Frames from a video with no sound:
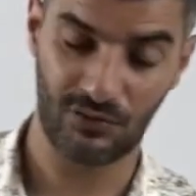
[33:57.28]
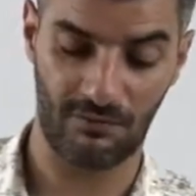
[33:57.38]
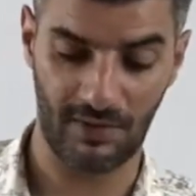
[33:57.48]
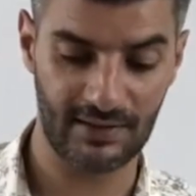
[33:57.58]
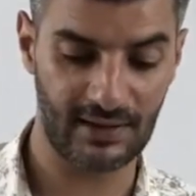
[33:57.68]

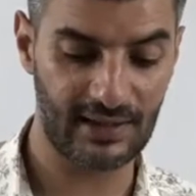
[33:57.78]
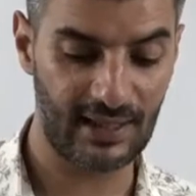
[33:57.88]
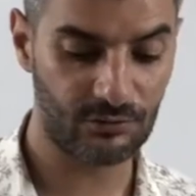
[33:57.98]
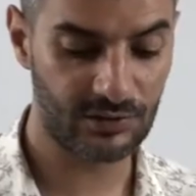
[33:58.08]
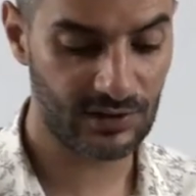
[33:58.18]
from other
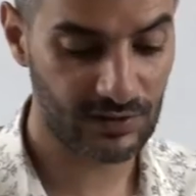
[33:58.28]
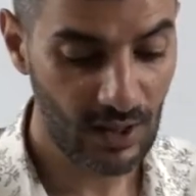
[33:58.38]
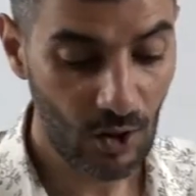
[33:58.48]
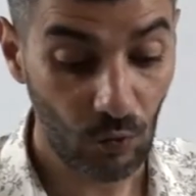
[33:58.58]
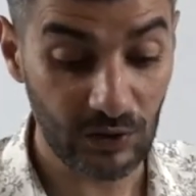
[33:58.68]
languages
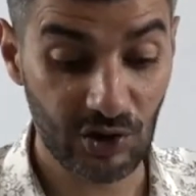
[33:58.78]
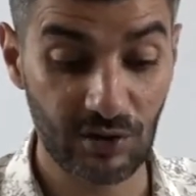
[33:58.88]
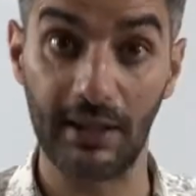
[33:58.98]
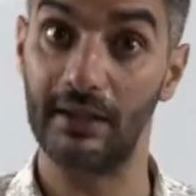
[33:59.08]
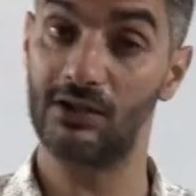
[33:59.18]
which
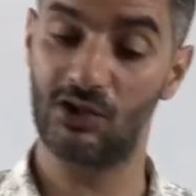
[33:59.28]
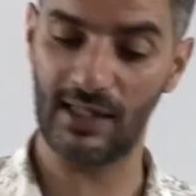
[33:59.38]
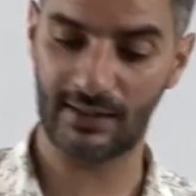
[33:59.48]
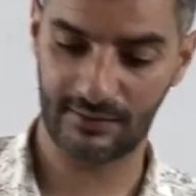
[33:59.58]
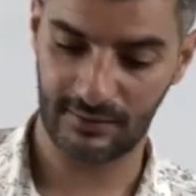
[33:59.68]
they
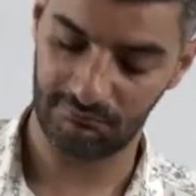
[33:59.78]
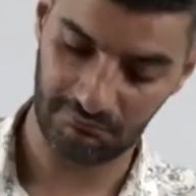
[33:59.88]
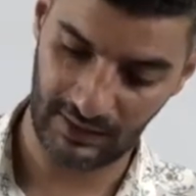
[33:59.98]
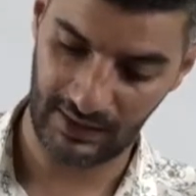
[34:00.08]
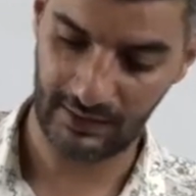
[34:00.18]
reject and
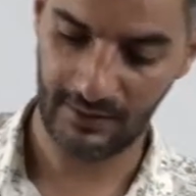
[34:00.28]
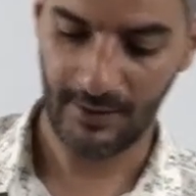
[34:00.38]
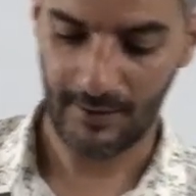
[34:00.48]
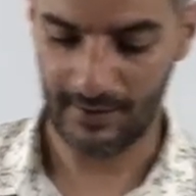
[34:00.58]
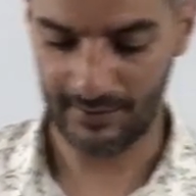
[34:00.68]
they
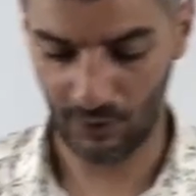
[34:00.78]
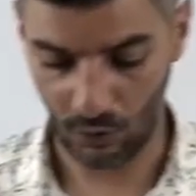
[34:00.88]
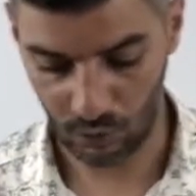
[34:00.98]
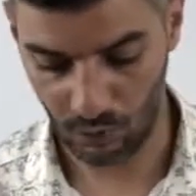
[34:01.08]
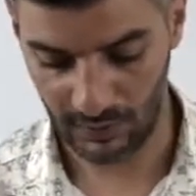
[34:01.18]

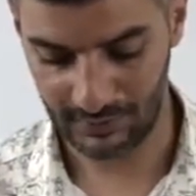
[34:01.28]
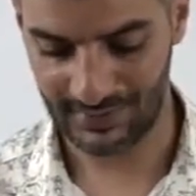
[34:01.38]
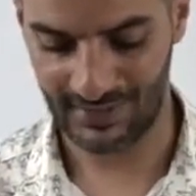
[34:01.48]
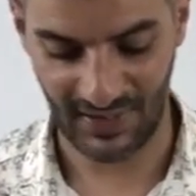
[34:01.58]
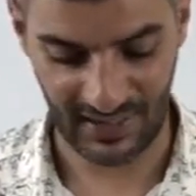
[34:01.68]
don't
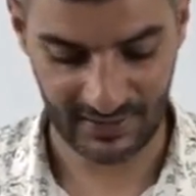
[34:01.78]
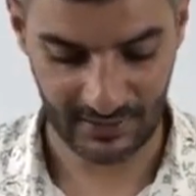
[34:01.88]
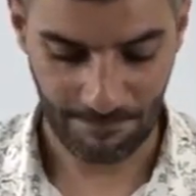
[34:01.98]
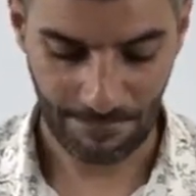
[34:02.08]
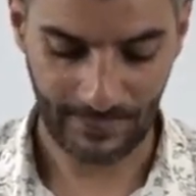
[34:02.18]
want.
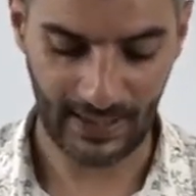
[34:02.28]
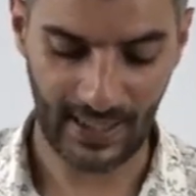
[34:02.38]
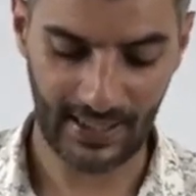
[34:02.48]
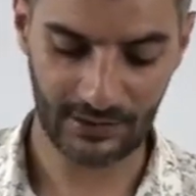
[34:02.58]
Thus, they are